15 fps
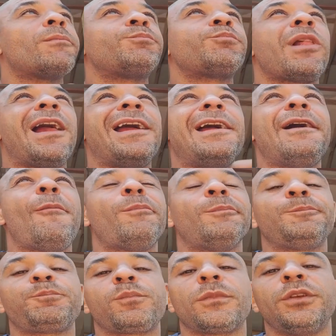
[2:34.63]
And,
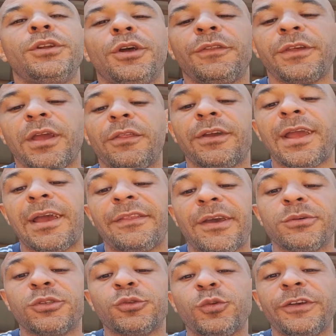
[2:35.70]
you know, the other guy that
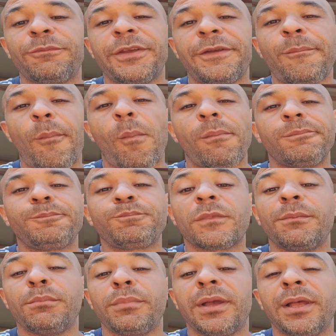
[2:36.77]
was with me,
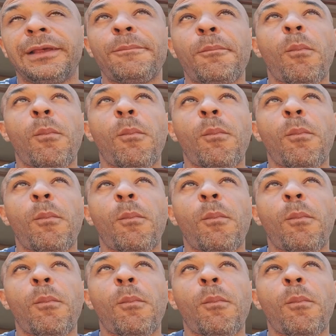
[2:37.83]
Billy,